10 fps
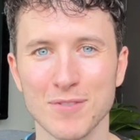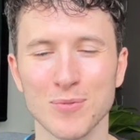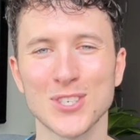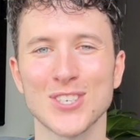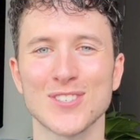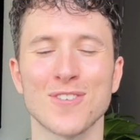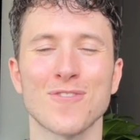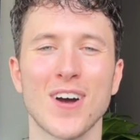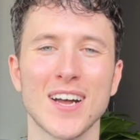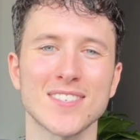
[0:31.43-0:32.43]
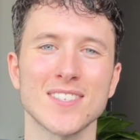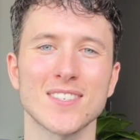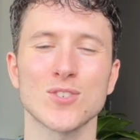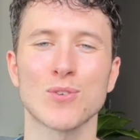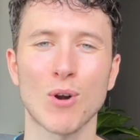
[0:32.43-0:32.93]
which is the
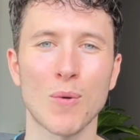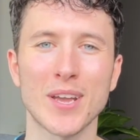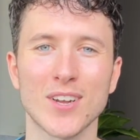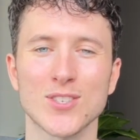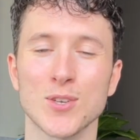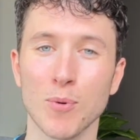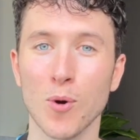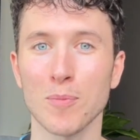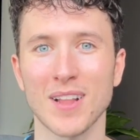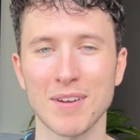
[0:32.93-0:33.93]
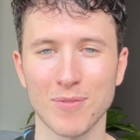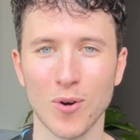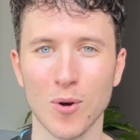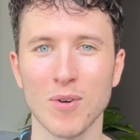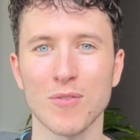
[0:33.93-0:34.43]
fastest growing support
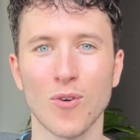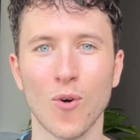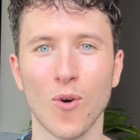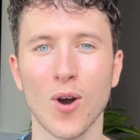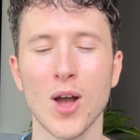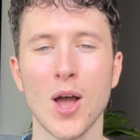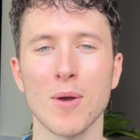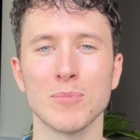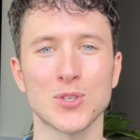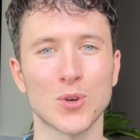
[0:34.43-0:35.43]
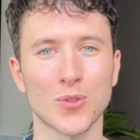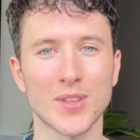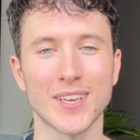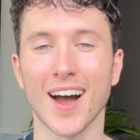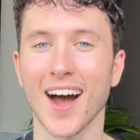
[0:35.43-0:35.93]
platform for musical
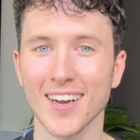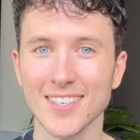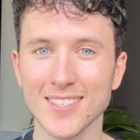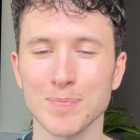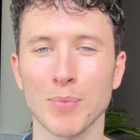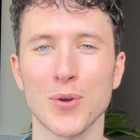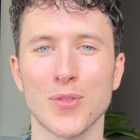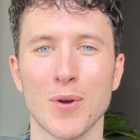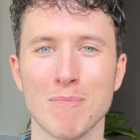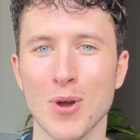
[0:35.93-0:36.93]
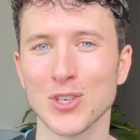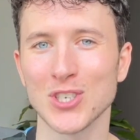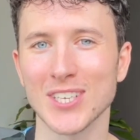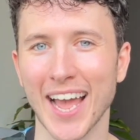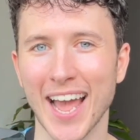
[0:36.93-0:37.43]
theatre artists, both
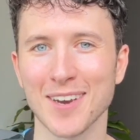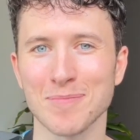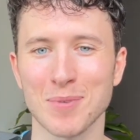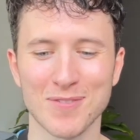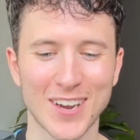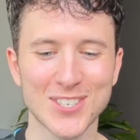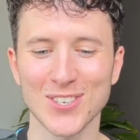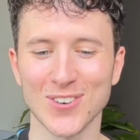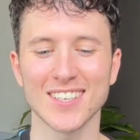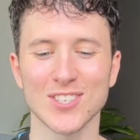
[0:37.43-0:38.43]
emerging and professional.